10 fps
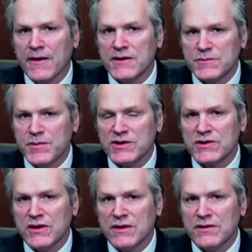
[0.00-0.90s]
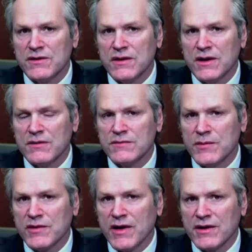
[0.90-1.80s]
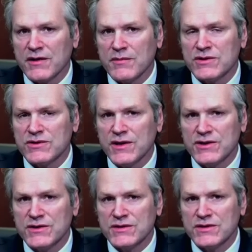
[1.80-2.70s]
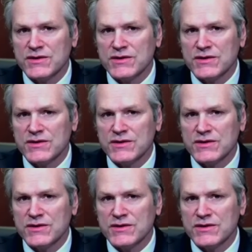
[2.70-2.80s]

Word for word: especially under uh, Democratic administrations.